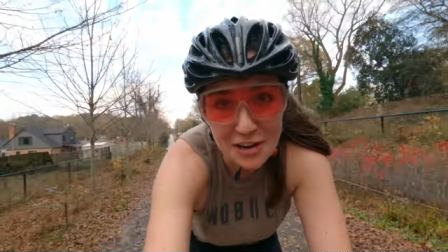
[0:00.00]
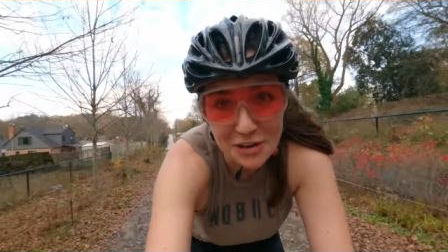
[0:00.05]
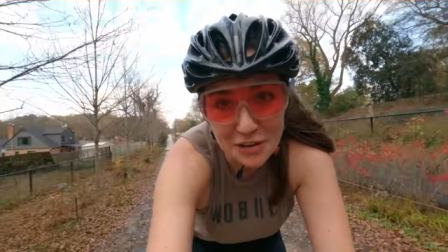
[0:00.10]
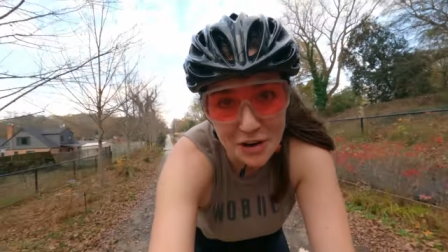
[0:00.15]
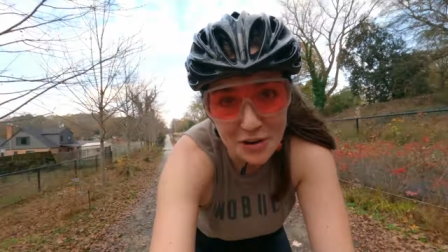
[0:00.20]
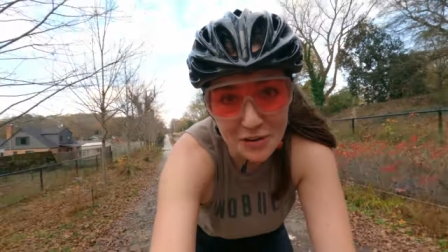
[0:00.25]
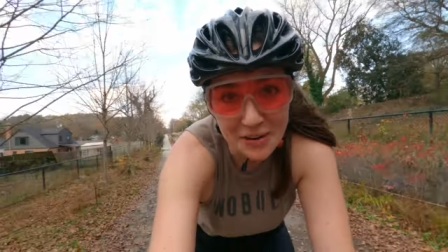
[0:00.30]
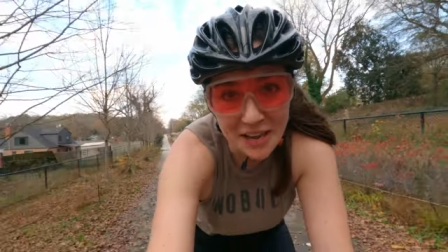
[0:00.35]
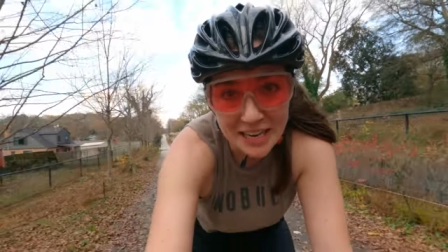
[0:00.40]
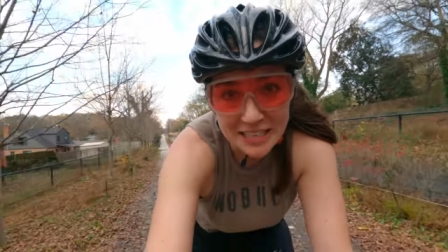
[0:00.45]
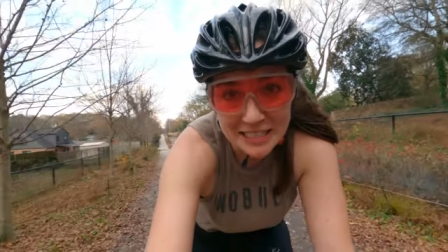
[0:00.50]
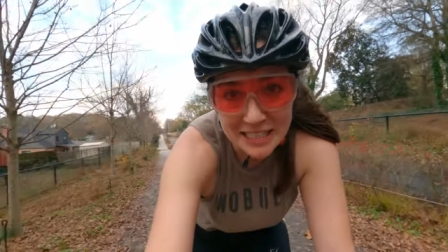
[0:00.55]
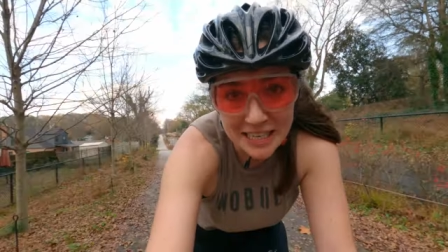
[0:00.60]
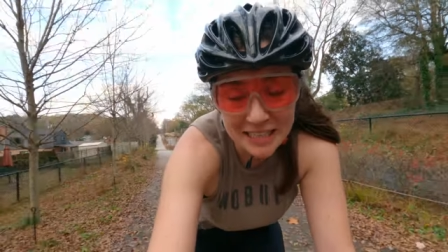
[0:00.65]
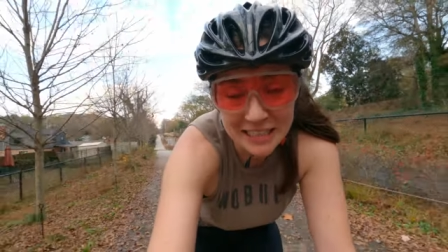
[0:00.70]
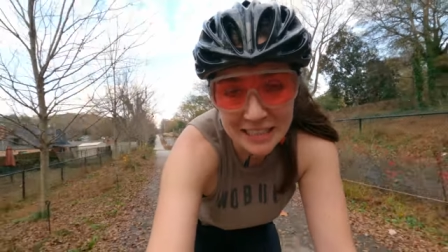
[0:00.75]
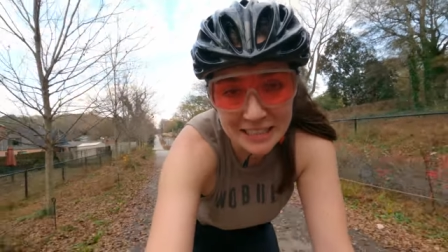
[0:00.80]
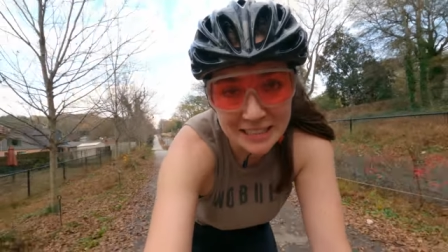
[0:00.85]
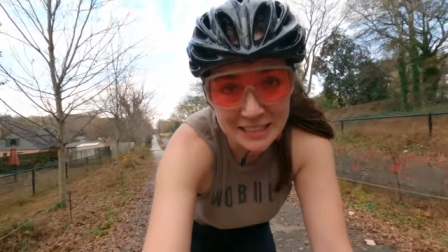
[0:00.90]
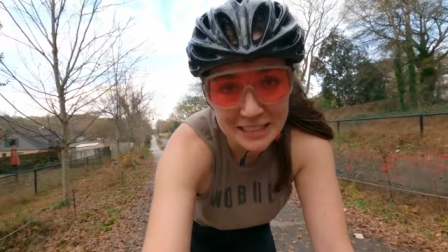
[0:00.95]
I don't know yet.
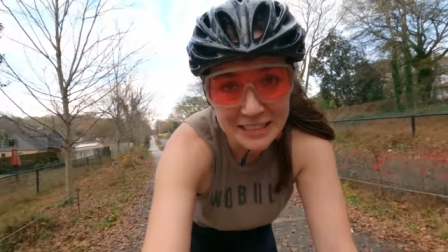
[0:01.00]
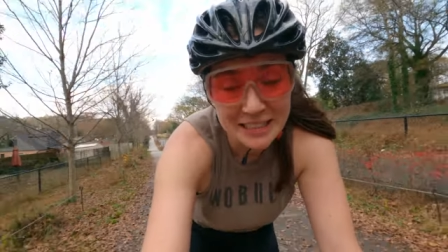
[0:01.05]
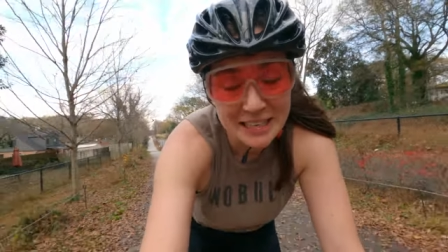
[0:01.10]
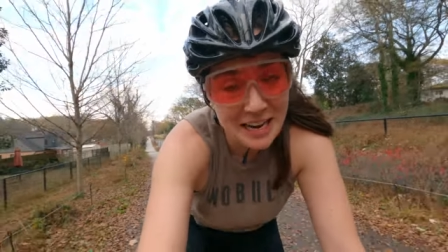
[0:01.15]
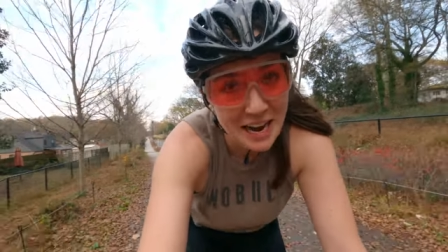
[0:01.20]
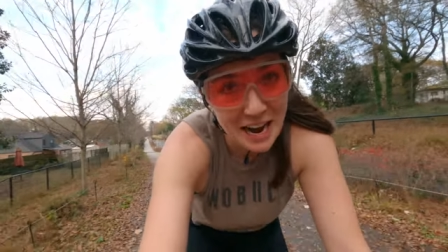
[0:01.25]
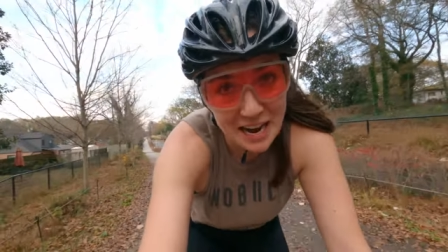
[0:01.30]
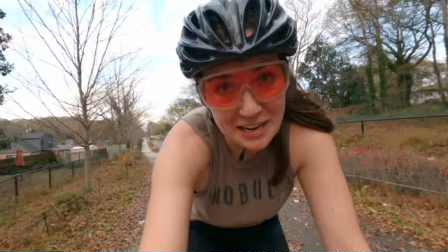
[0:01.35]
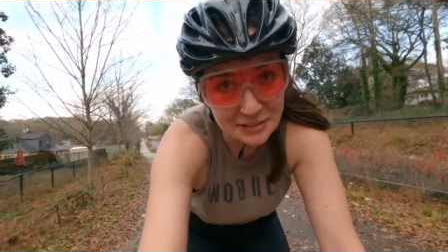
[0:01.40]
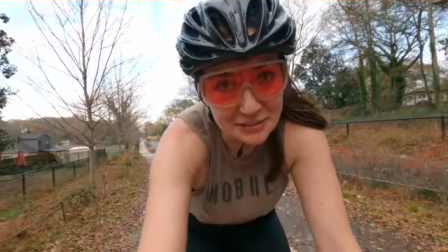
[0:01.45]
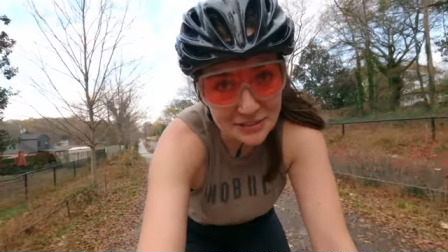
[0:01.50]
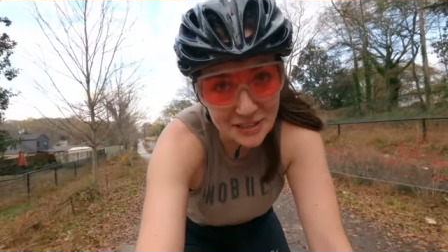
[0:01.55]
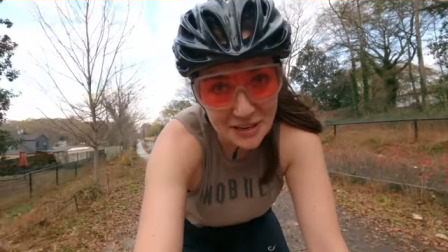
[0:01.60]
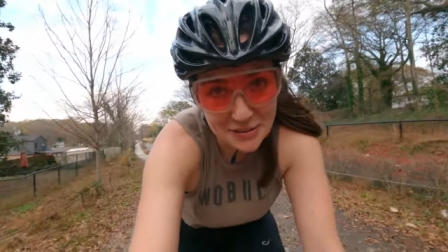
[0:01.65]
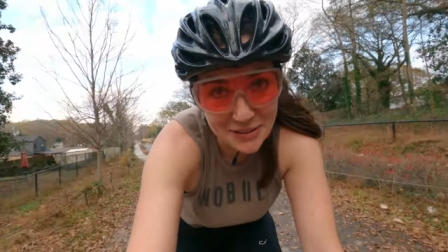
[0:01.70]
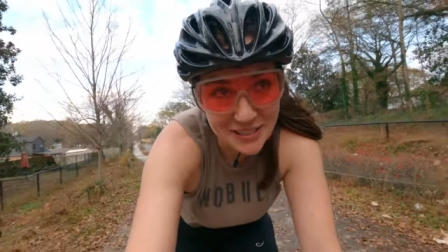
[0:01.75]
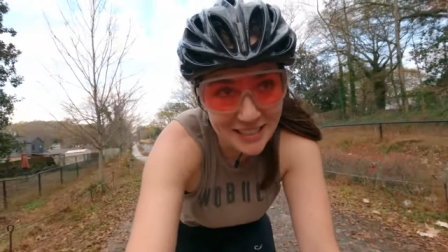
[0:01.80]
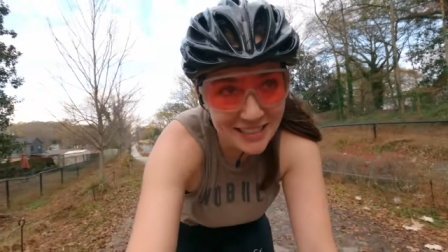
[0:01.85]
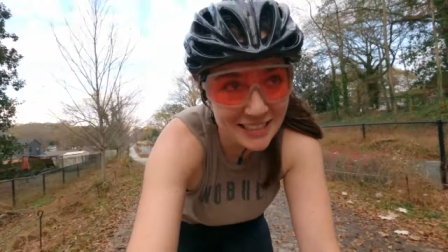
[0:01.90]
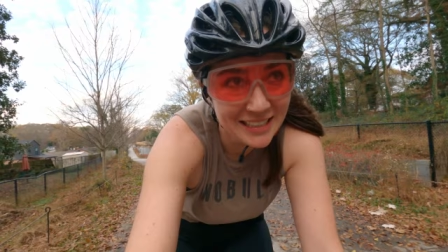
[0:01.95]
I don't
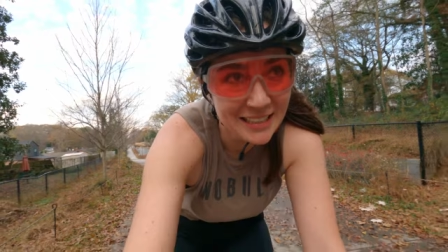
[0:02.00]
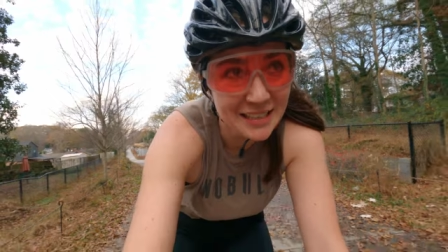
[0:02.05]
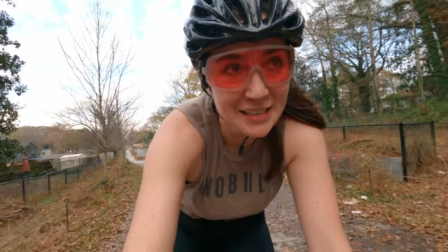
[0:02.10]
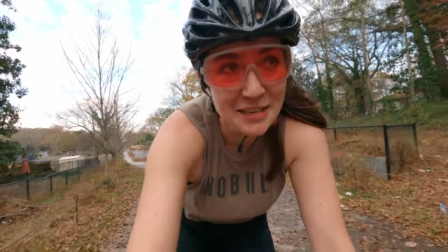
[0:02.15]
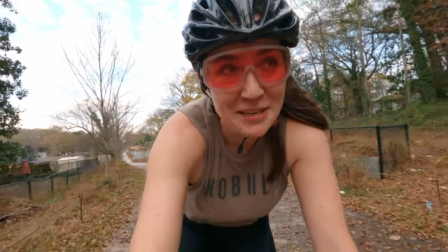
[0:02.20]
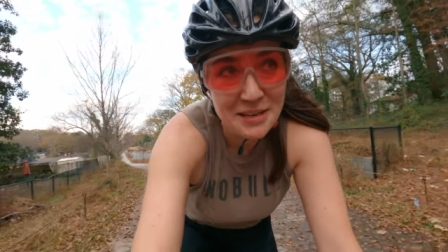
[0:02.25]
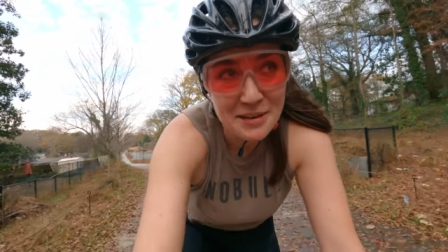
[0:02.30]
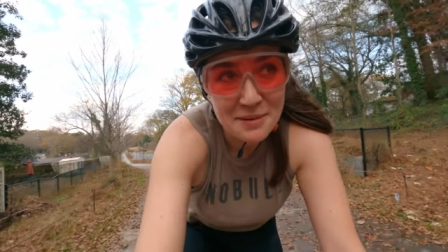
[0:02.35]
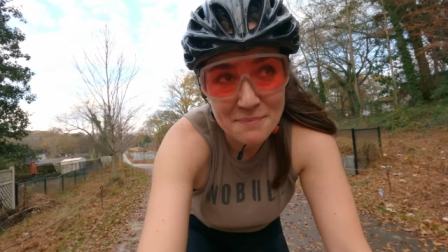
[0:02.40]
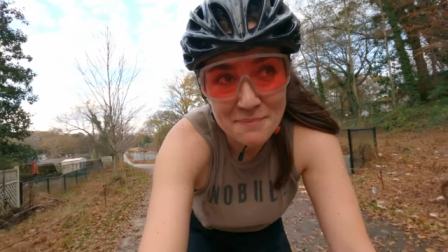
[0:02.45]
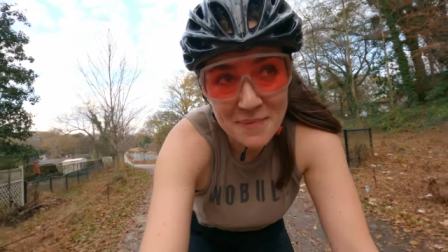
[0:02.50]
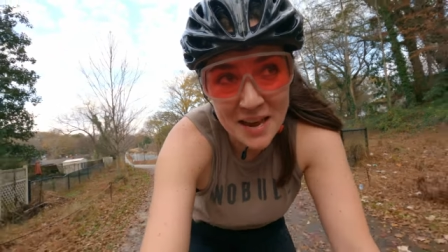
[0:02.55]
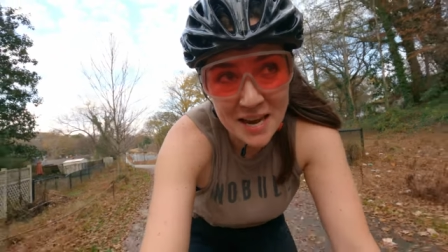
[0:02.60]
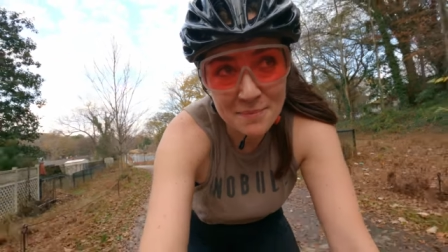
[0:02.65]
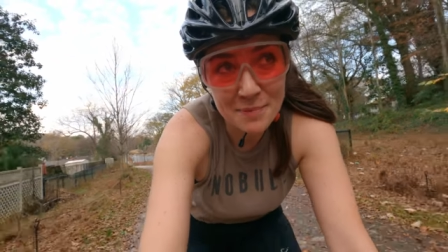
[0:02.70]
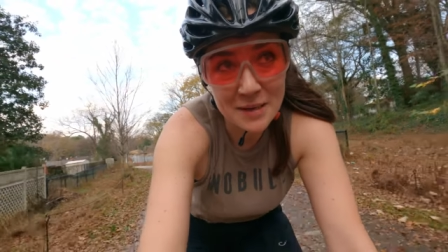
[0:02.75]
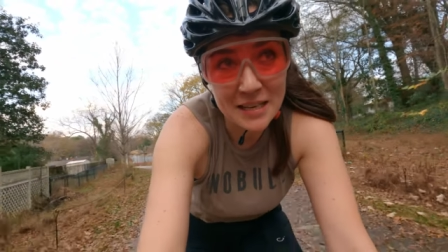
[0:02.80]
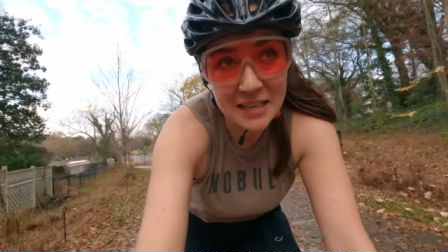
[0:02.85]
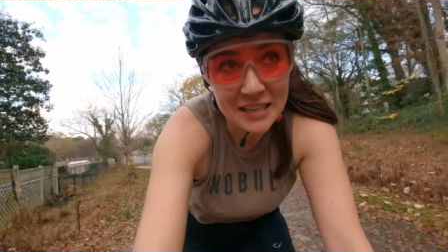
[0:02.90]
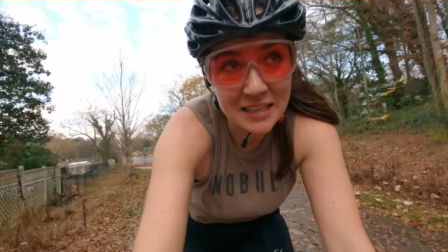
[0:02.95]
know.
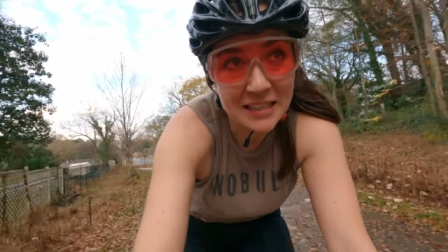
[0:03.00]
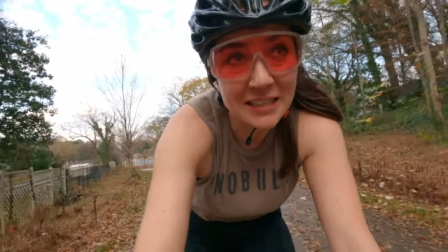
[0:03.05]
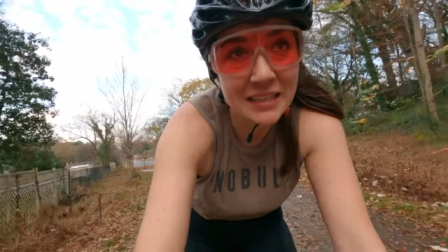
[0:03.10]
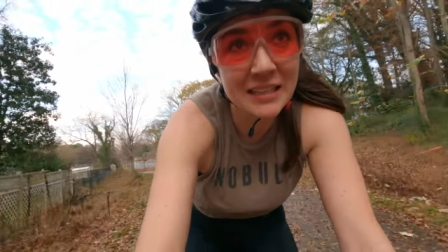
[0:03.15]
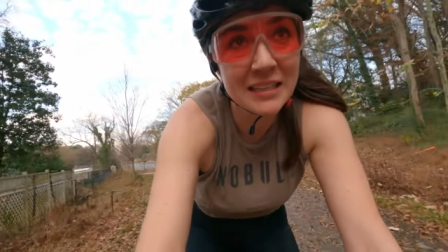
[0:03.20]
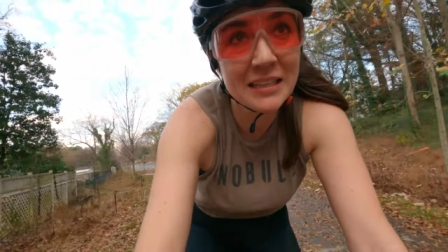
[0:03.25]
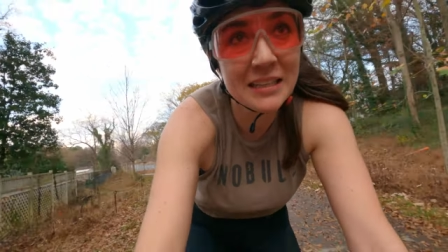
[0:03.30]
Maybe.